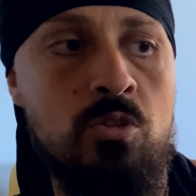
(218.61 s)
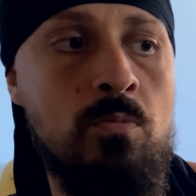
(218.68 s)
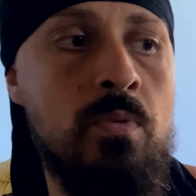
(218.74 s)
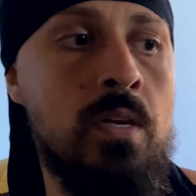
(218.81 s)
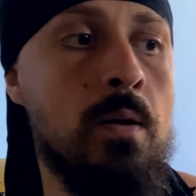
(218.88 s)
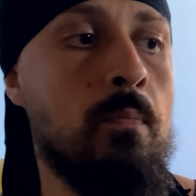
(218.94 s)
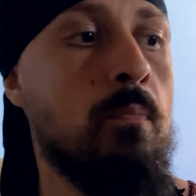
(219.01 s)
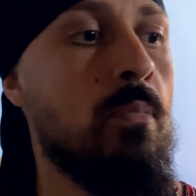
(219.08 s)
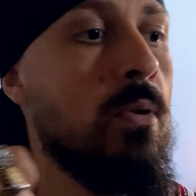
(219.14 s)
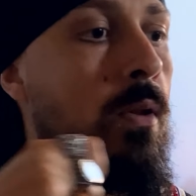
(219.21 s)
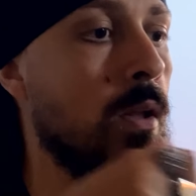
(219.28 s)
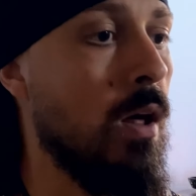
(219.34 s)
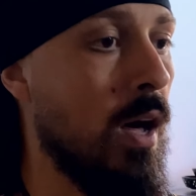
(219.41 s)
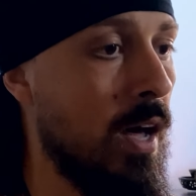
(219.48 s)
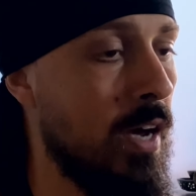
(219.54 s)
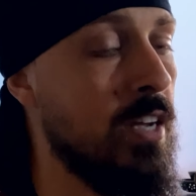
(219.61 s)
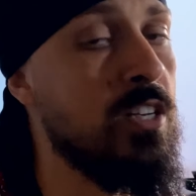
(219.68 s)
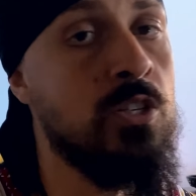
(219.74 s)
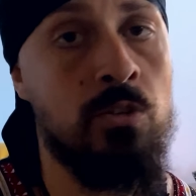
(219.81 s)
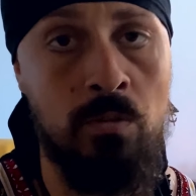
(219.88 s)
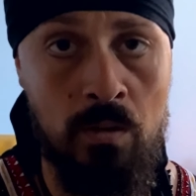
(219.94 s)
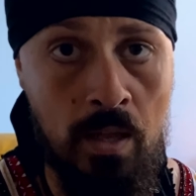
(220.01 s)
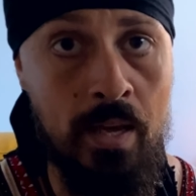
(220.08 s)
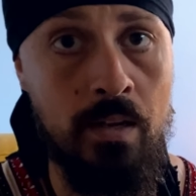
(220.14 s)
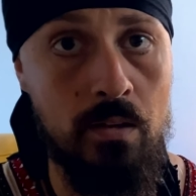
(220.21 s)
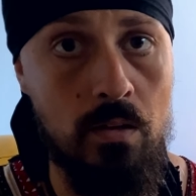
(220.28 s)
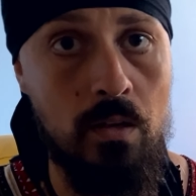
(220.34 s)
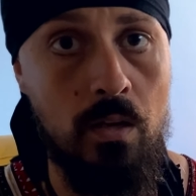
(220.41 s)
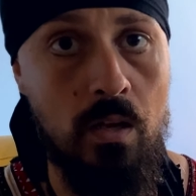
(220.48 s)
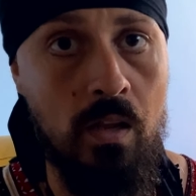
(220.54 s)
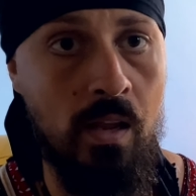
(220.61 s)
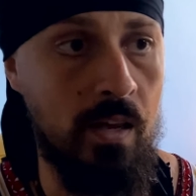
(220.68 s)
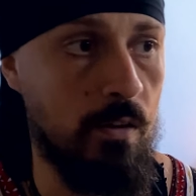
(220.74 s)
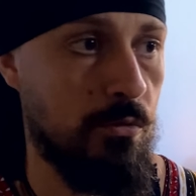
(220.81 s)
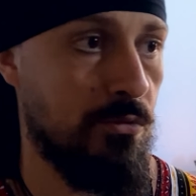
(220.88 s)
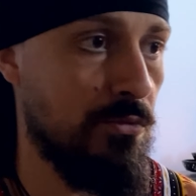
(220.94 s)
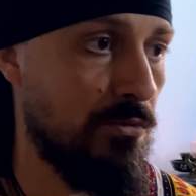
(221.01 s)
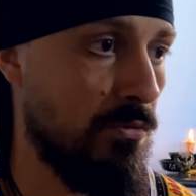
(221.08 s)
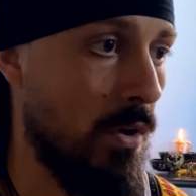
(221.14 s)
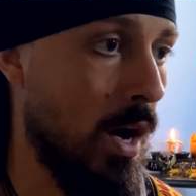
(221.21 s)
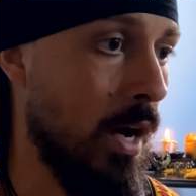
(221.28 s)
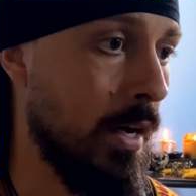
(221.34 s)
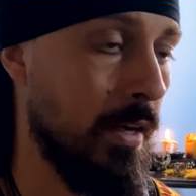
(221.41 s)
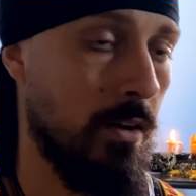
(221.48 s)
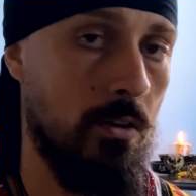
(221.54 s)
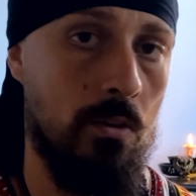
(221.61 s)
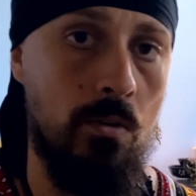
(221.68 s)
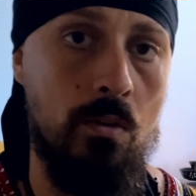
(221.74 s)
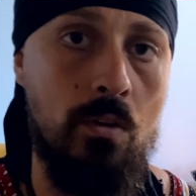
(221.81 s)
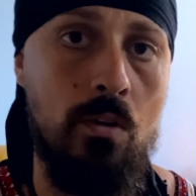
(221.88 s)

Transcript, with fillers: to be applied to lead, like fire